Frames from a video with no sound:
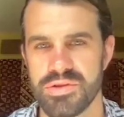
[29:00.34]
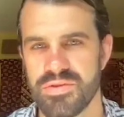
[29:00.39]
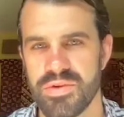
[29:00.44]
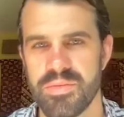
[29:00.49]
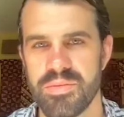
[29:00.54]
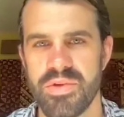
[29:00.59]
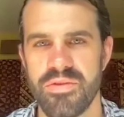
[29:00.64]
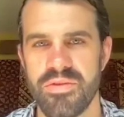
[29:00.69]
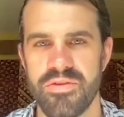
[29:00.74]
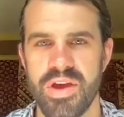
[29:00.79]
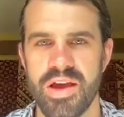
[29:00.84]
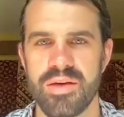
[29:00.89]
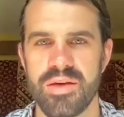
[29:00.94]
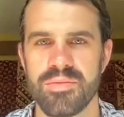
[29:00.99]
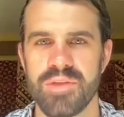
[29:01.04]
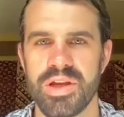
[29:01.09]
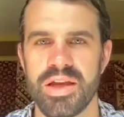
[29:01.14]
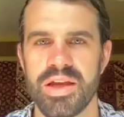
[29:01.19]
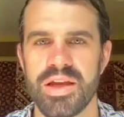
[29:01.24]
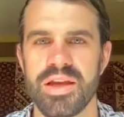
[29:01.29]
from the
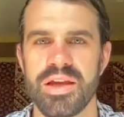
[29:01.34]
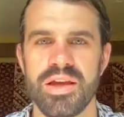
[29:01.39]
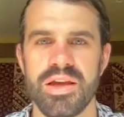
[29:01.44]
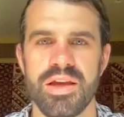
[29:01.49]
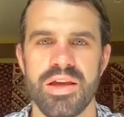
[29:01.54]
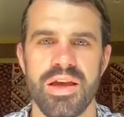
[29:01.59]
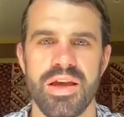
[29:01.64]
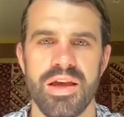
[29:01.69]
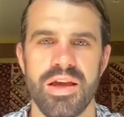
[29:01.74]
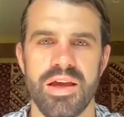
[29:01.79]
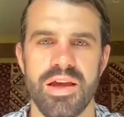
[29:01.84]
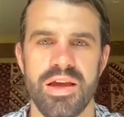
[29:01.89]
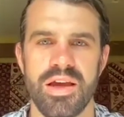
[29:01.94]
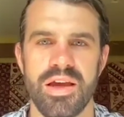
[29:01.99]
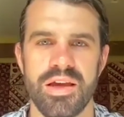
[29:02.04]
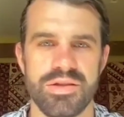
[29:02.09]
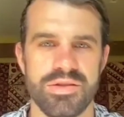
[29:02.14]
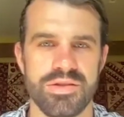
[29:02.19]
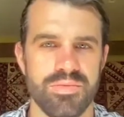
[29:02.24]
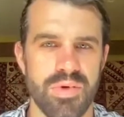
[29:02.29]
family,
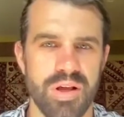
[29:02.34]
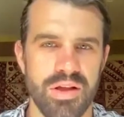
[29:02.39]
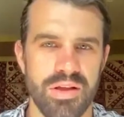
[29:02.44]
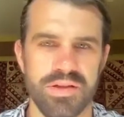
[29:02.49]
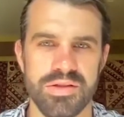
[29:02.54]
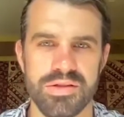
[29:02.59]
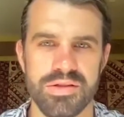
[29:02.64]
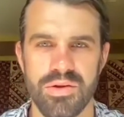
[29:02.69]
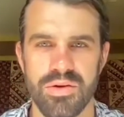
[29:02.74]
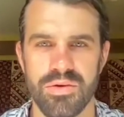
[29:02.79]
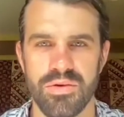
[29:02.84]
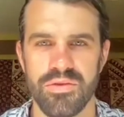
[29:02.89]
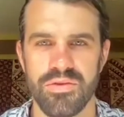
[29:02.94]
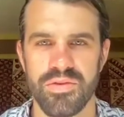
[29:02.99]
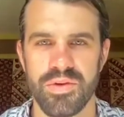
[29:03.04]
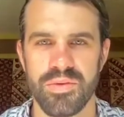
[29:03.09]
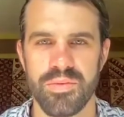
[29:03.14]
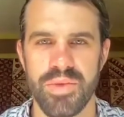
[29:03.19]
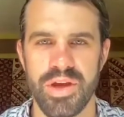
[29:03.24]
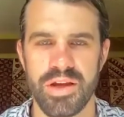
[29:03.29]
as well as local
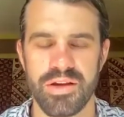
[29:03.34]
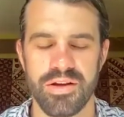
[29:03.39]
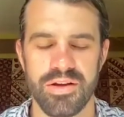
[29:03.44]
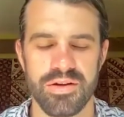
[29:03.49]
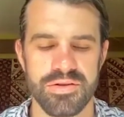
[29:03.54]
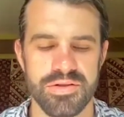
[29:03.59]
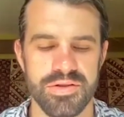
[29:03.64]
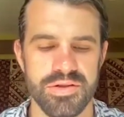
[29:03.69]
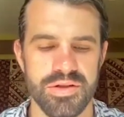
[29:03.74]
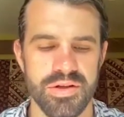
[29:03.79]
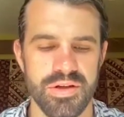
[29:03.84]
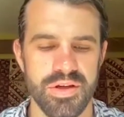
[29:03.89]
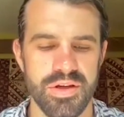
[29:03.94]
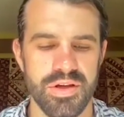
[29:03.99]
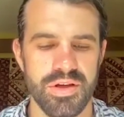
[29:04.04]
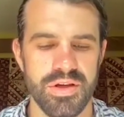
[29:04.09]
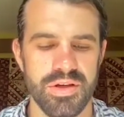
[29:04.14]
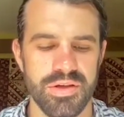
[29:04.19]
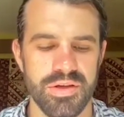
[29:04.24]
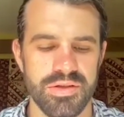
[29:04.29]
filmmakers.
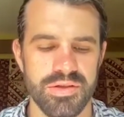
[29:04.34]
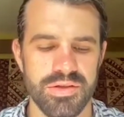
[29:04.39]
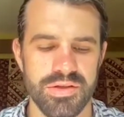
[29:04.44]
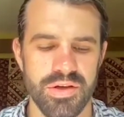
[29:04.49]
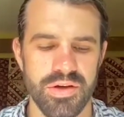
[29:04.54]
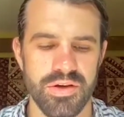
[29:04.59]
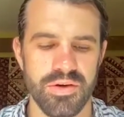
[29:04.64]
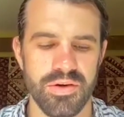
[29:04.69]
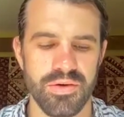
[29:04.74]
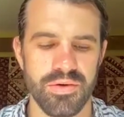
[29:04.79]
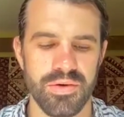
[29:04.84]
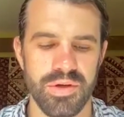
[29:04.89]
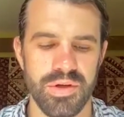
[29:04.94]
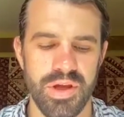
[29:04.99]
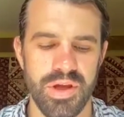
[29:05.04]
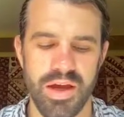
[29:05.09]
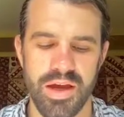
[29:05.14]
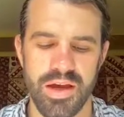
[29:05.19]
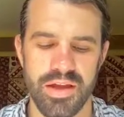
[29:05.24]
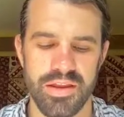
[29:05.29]
So
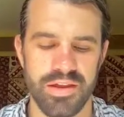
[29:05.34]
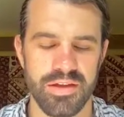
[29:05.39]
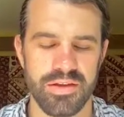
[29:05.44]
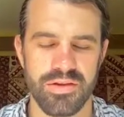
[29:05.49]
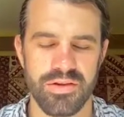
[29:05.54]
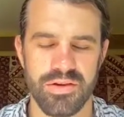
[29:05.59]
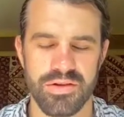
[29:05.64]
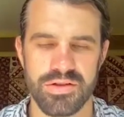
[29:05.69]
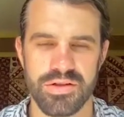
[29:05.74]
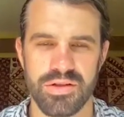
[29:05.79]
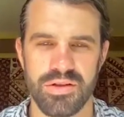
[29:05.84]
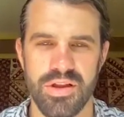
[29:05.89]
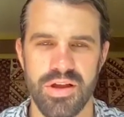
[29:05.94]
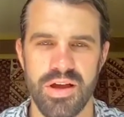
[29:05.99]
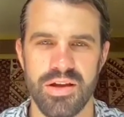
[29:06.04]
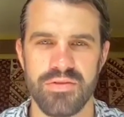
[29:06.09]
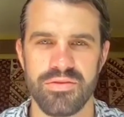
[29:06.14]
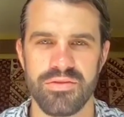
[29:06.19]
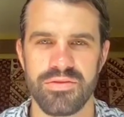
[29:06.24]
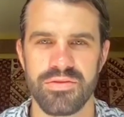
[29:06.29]
yeah, I think there's a
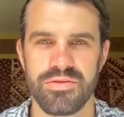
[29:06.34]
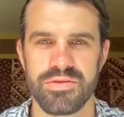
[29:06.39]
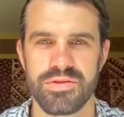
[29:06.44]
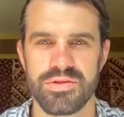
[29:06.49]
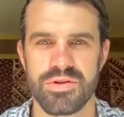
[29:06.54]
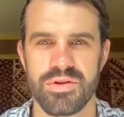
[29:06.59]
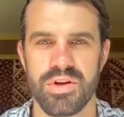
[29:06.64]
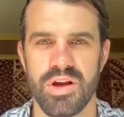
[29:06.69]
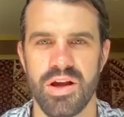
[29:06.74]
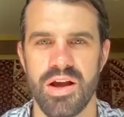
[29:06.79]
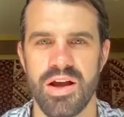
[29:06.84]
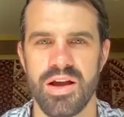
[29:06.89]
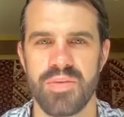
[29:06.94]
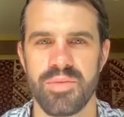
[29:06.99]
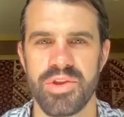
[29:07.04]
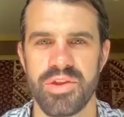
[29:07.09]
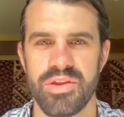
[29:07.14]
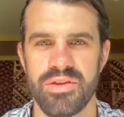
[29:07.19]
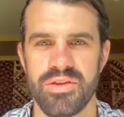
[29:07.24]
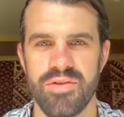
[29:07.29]
lot of sort of
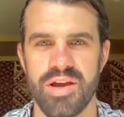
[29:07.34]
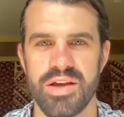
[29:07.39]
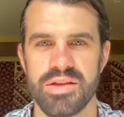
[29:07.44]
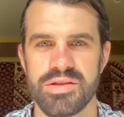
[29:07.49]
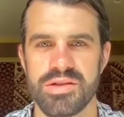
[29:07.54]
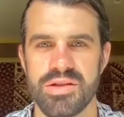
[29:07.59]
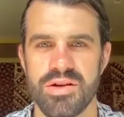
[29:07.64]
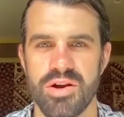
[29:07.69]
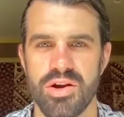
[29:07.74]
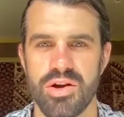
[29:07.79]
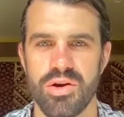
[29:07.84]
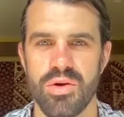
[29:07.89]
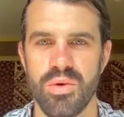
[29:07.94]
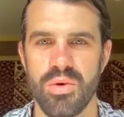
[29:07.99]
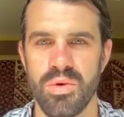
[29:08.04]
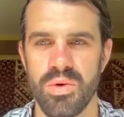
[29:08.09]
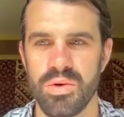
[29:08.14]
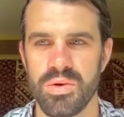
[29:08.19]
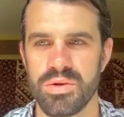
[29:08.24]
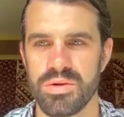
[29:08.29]
common threads in our
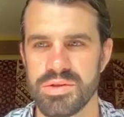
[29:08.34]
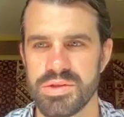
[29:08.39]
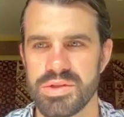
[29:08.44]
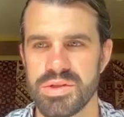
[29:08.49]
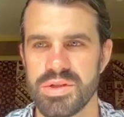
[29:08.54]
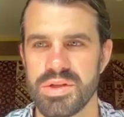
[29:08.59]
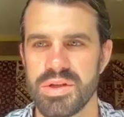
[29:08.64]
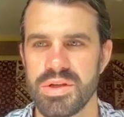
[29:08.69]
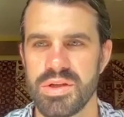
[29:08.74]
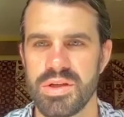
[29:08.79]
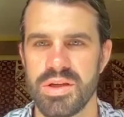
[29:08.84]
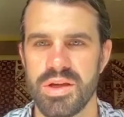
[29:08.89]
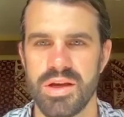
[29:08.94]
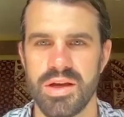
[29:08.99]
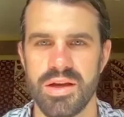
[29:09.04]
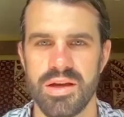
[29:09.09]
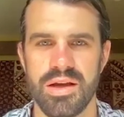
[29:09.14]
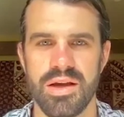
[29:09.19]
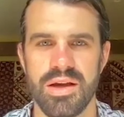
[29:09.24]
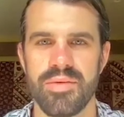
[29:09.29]
goals.
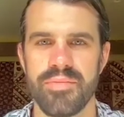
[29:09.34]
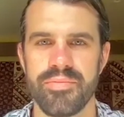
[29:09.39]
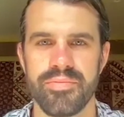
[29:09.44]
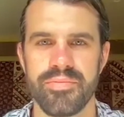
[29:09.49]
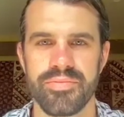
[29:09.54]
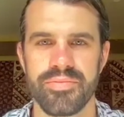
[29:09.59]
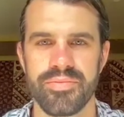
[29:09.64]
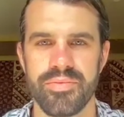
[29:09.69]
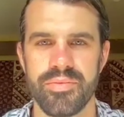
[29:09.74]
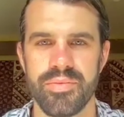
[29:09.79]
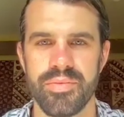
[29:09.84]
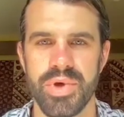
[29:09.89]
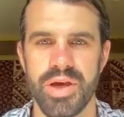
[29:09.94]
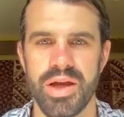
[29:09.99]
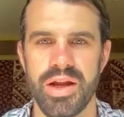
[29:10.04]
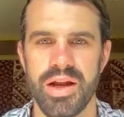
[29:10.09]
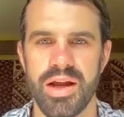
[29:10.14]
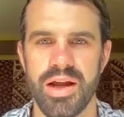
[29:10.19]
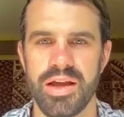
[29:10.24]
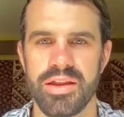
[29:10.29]

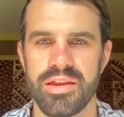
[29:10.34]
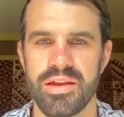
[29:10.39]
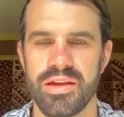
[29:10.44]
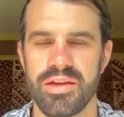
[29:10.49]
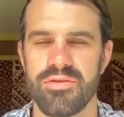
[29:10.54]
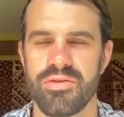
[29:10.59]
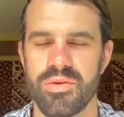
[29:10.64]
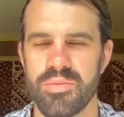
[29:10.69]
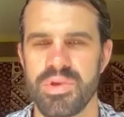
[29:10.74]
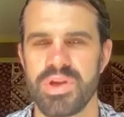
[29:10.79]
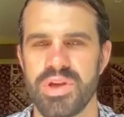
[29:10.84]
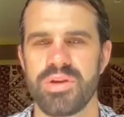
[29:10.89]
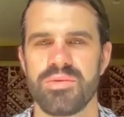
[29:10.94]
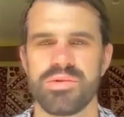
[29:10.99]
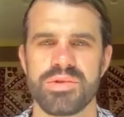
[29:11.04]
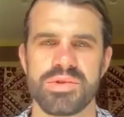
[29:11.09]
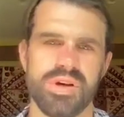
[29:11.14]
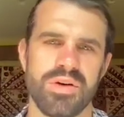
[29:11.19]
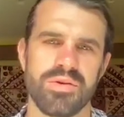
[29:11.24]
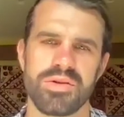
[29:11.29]
But I think for me, it
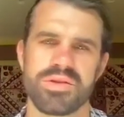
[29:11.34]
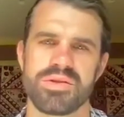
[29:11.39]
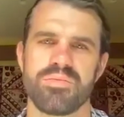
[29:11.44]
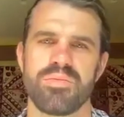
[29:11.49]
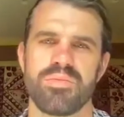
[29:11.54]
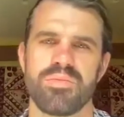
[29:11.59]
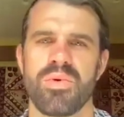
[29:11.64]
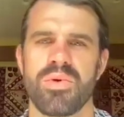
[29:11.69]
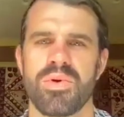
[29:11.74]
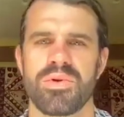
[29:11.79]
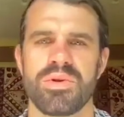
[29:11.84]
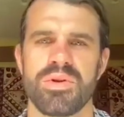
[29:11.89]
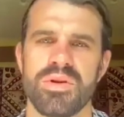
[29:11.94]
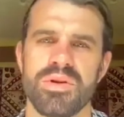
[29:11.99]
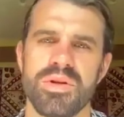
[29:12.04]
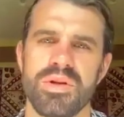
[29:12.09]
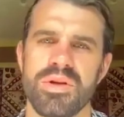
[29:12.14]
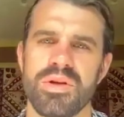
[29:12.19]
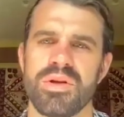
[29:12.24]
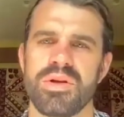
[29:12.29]
was always important